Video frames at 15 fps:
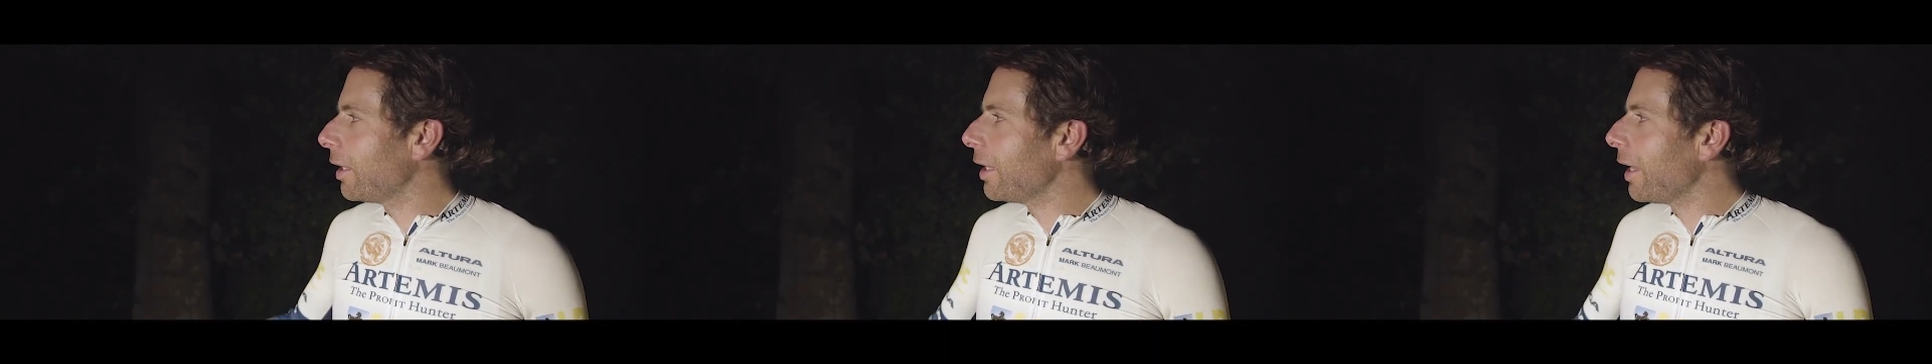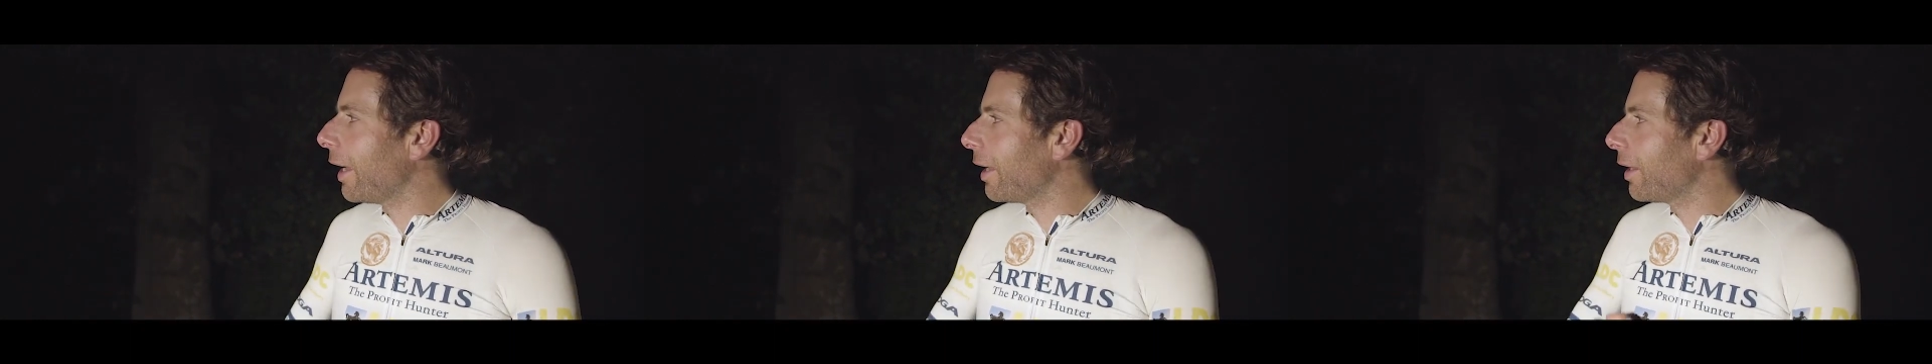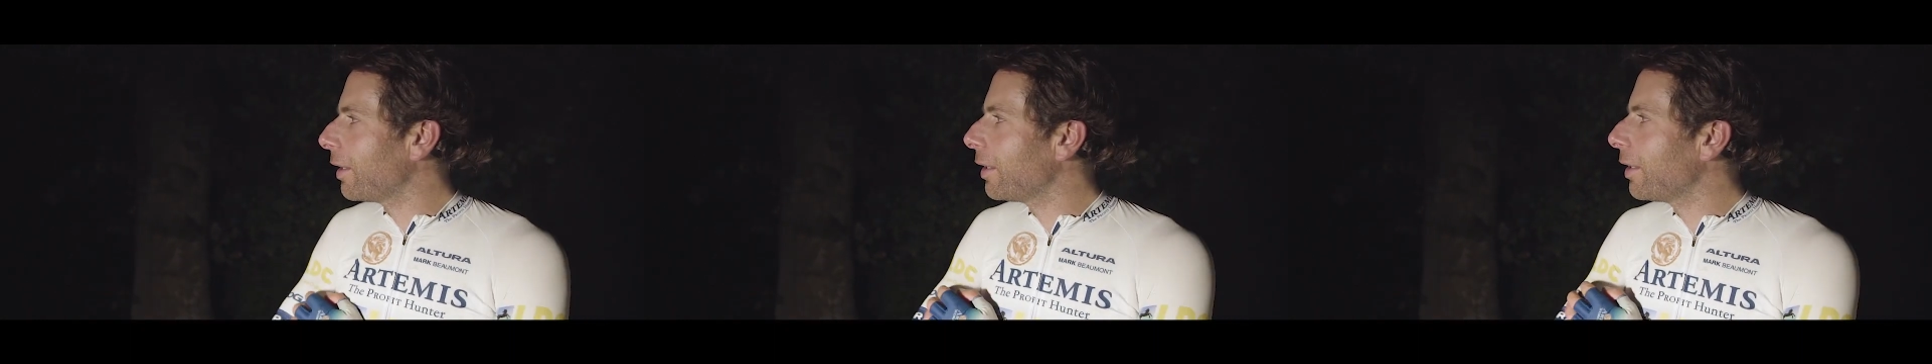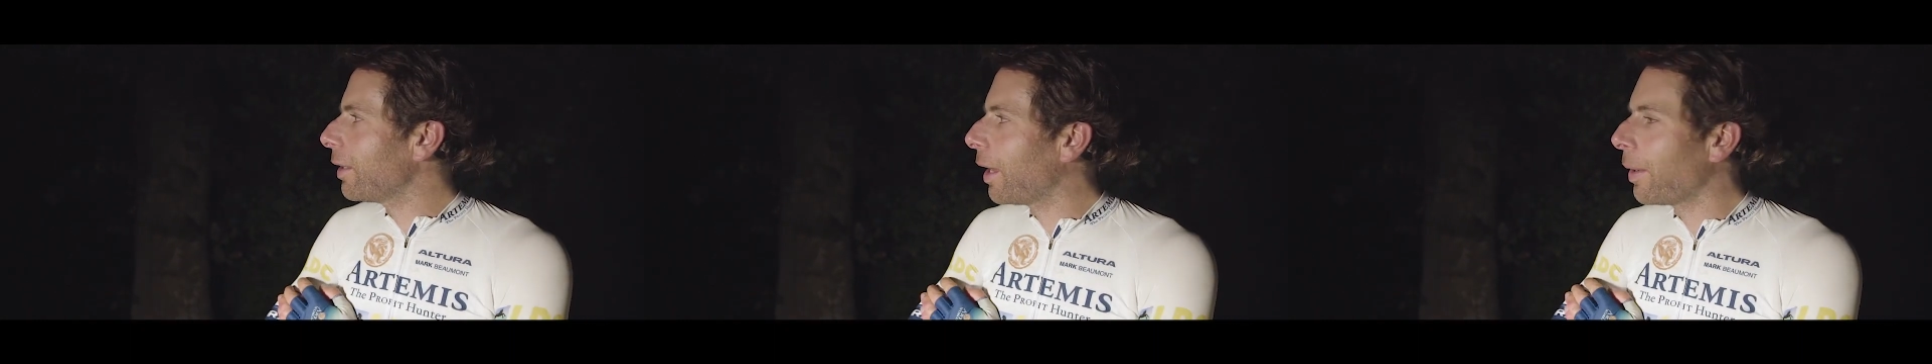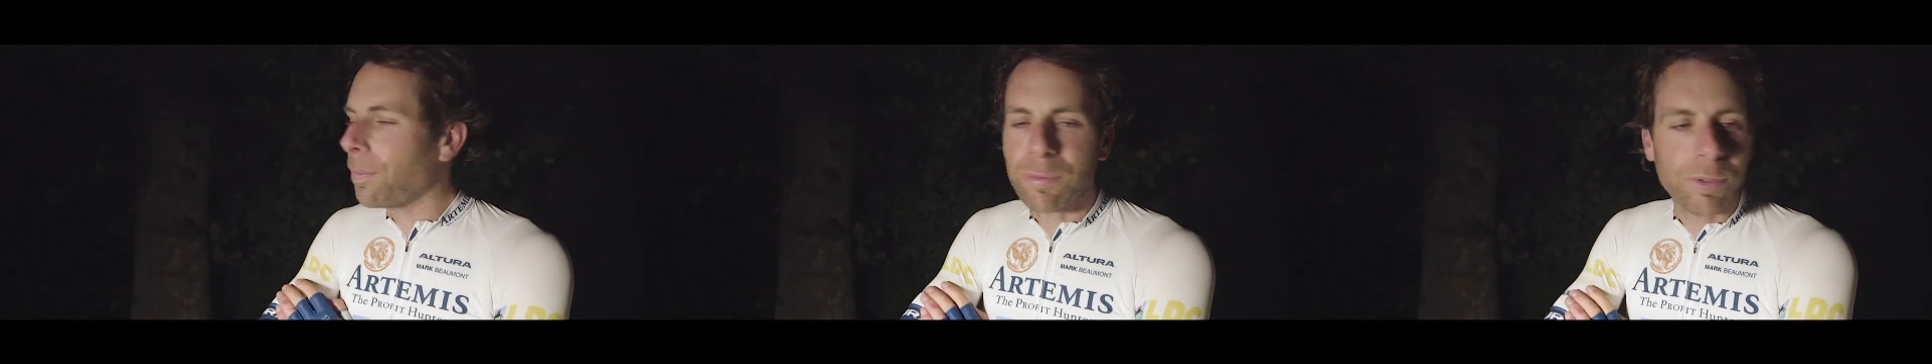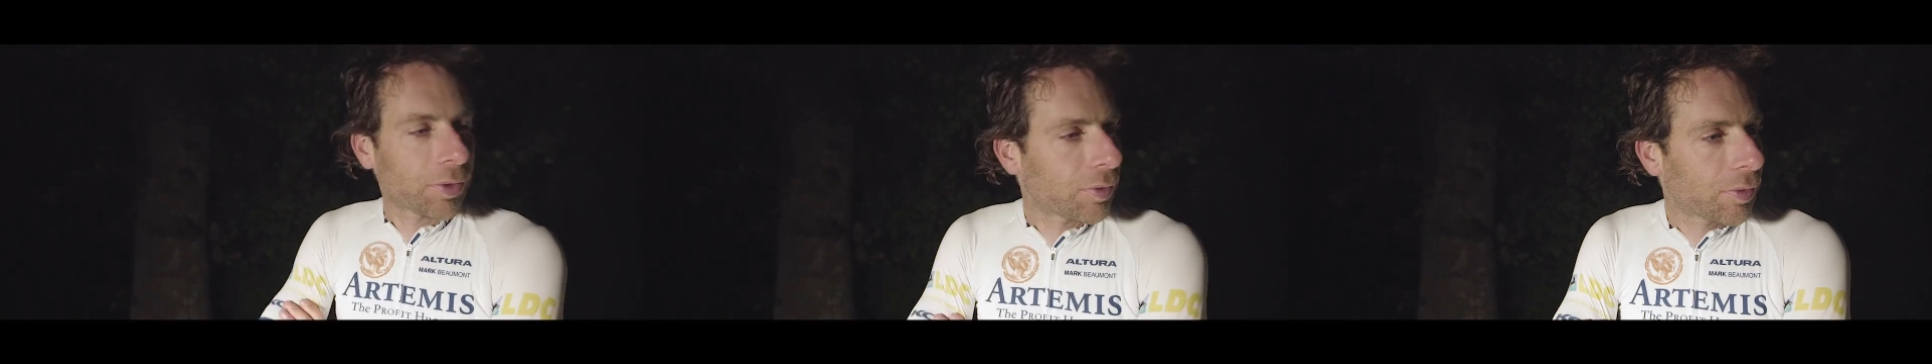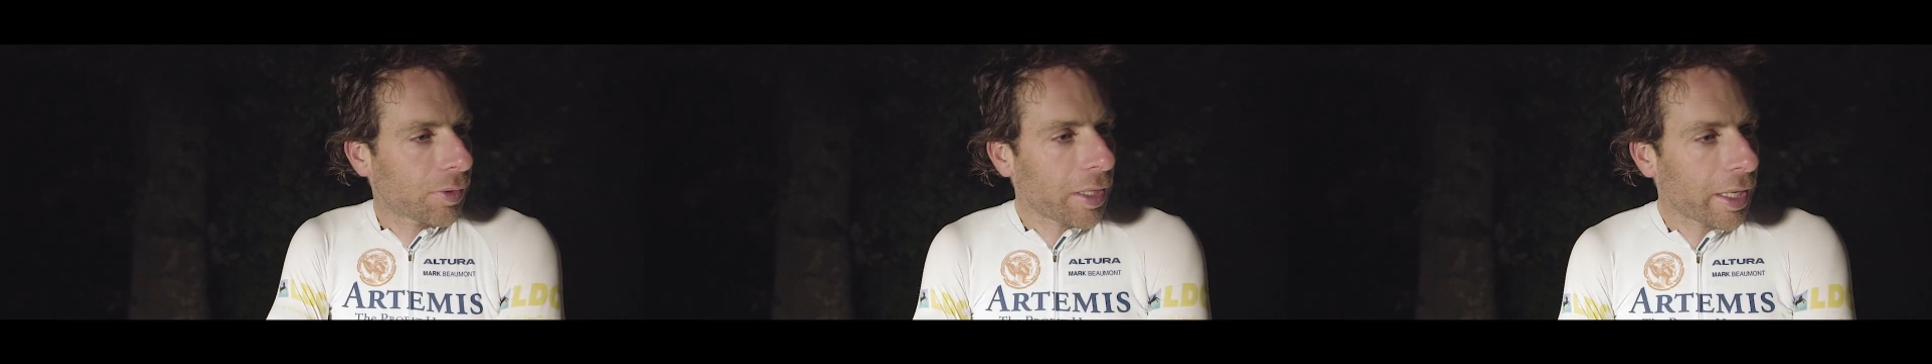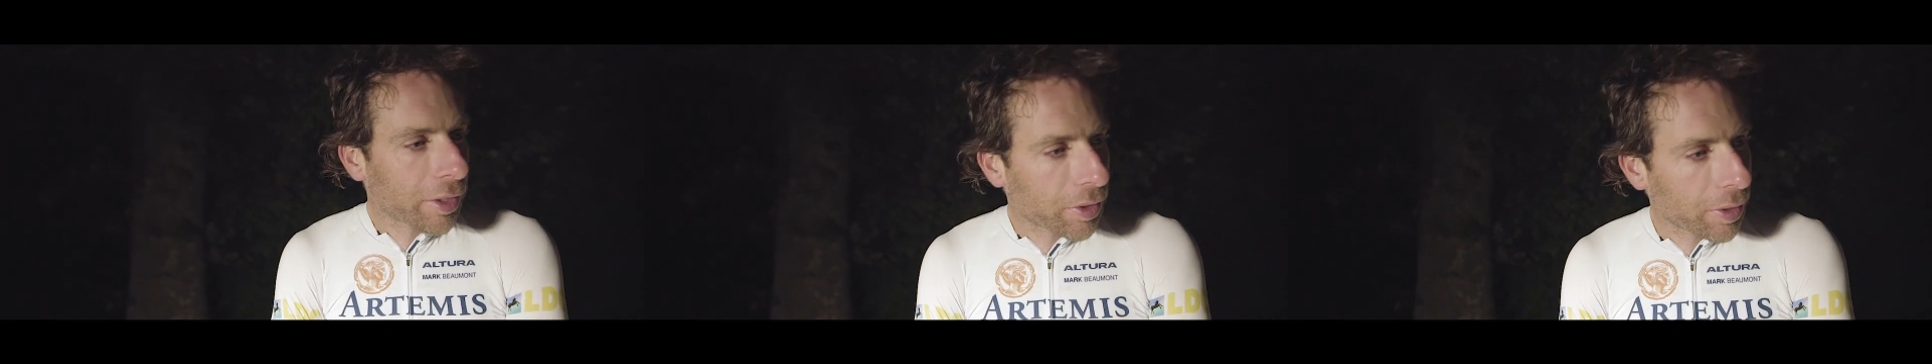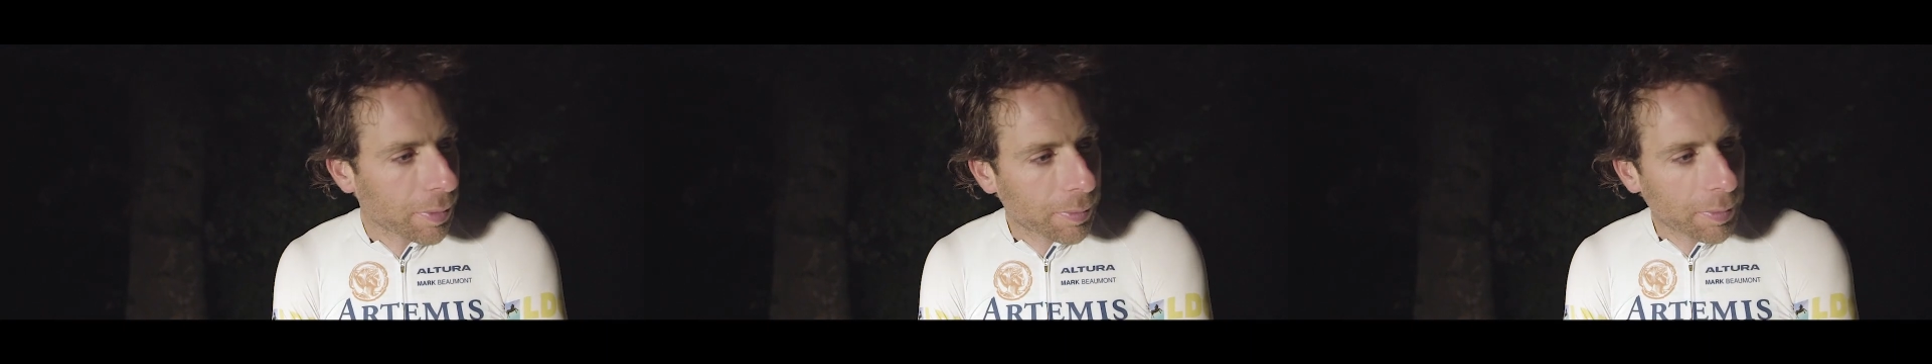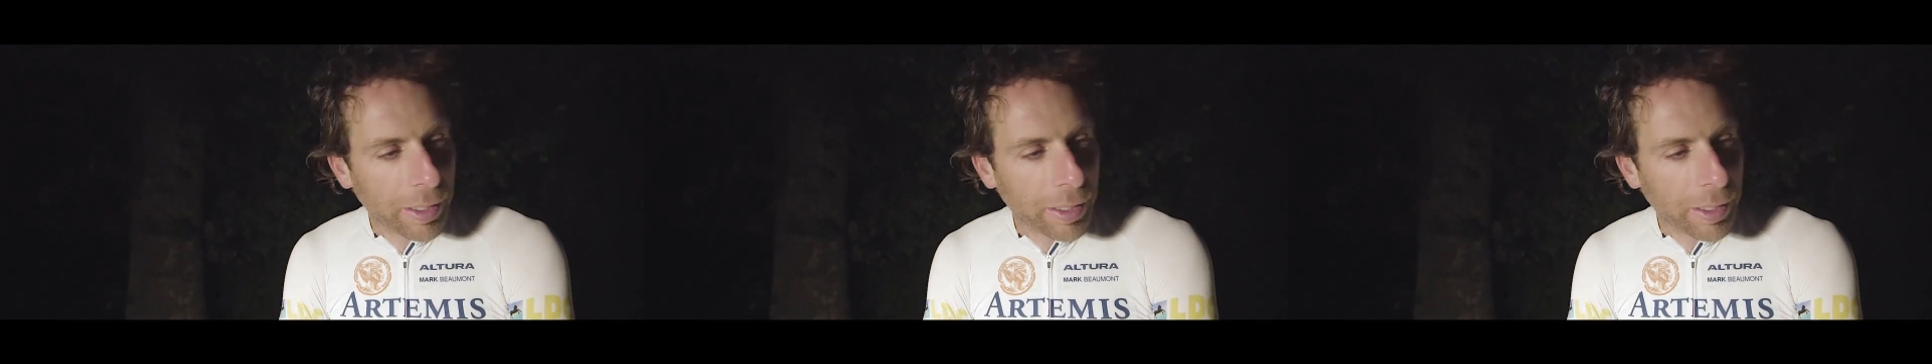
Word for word: yeah, am just literally